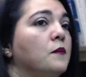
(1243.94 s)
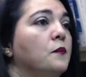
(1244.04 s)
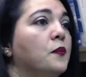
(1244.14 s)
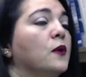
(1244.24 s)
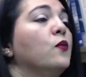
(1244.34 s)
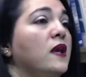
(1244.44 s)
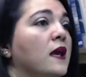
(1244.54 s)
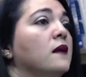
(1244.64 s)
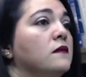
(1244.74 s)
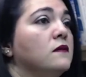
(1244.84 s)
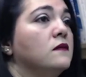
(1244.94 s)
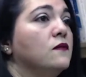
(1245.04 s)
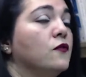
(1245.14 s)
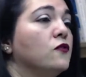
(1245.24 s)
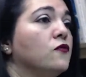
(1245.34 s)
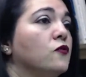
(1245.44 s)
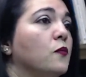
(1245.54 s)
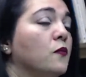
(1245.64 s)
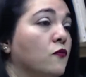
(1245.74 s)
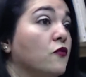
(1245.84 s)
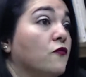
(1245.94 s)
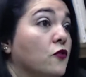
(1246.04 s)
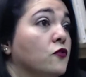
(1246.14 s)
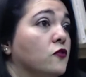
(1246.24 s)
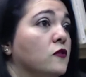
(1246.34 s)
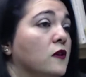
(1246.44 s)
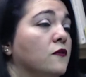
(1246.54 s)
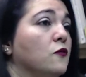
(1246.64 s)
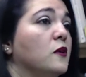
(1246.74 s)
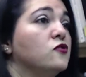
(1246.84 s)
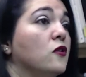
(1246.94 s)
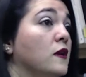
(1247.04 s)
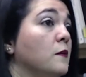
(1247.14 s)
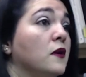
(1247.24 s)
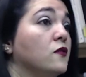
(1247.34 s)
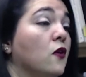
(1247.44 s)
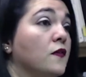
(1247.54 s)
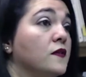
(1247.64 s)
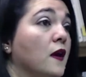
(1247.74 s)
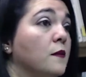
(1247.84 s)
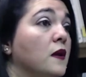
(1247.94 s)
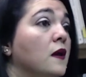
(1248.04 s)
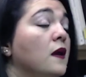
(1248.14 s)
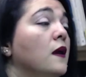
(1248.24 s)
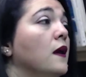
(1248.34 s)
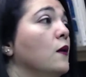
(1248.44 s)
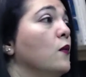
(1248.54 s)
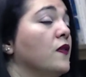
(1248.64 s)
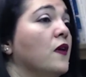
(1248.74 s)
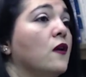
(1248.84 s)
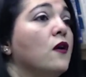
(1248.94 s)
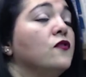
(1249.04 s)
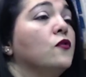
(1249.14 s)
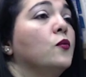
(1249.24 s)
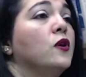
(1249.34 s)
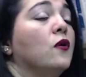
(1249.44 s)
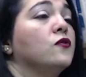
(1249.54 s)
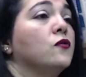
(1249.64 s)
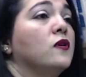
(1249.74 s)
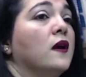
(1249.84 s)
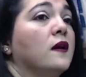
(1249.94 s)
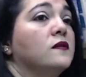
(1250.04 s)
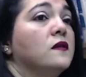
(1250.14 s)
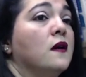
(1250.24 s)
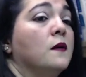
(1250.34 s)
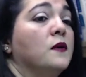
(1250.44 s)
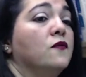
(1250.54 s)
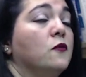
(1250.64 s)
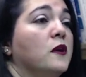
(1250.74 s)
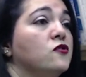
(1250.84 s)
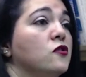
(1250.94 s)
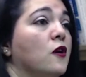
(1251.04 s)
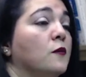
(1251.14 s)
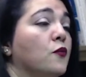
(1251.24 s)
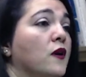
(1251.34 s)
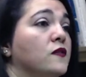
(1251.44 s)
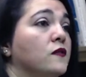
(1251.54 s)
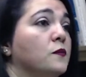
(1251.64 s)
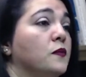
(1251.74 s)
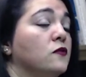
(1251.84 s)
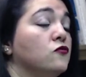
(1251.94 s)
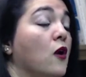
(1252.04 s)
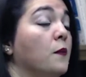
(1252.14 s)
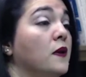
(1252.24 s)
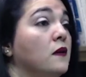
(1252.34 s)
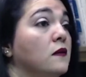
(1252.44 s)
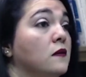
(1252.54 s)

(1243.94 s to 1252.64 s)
But we get first information on emails all the time. And with that also, we also get information on prices dropping.